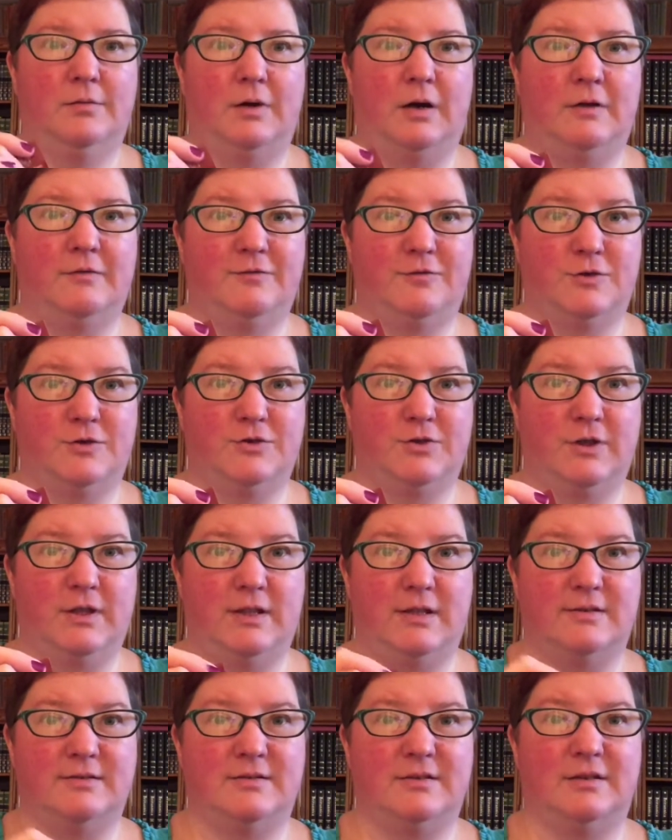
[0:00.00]
Unfortunately,
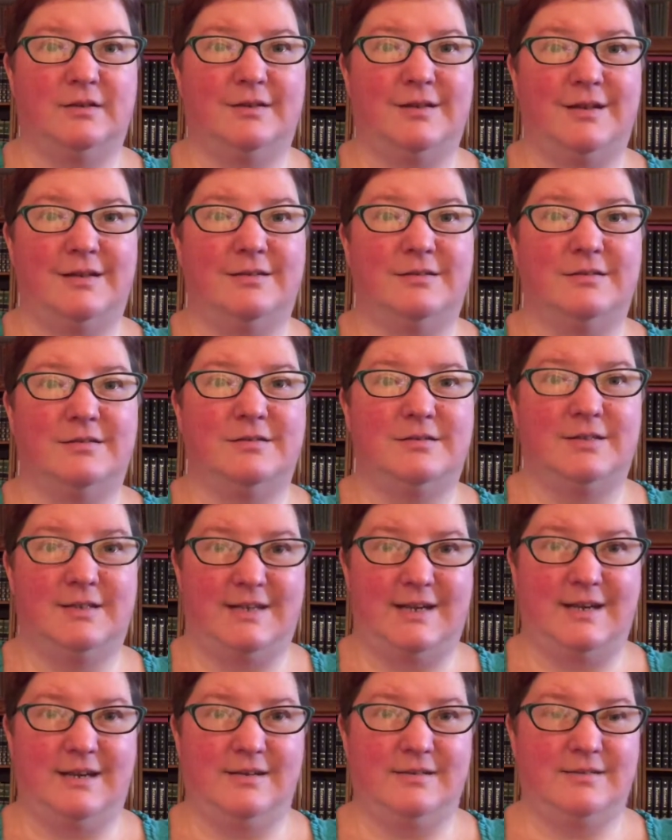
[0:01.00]
that sale ends
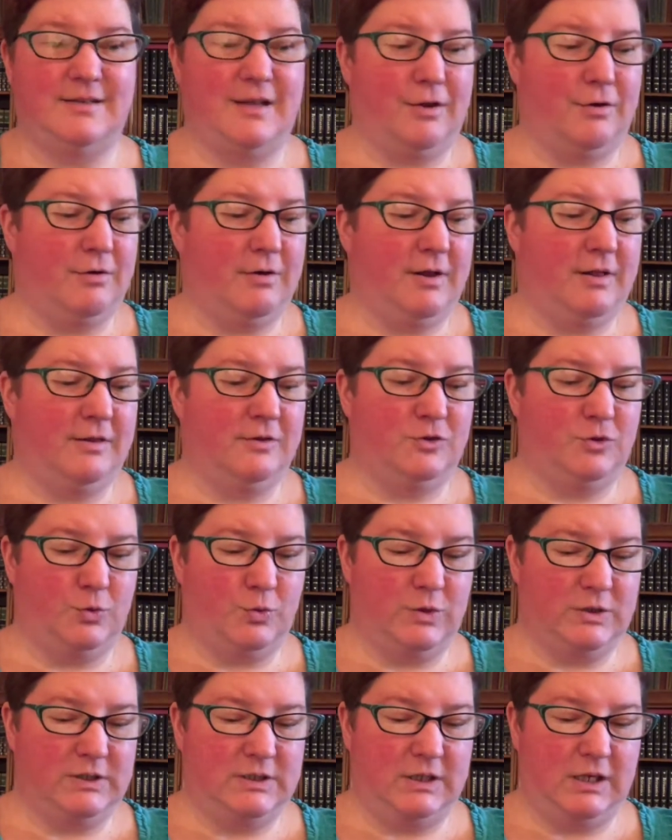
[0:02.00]
today, Saturday the
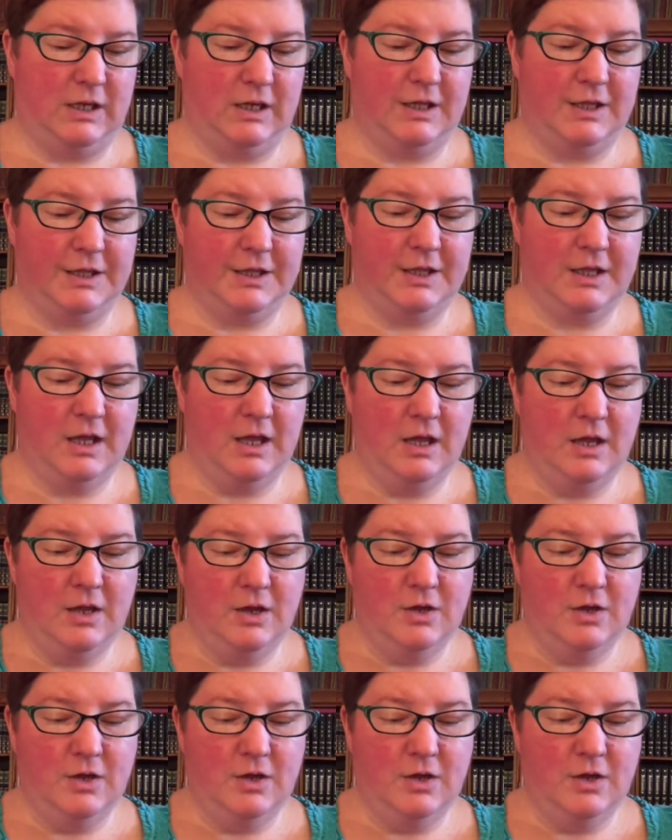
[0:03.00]
20th.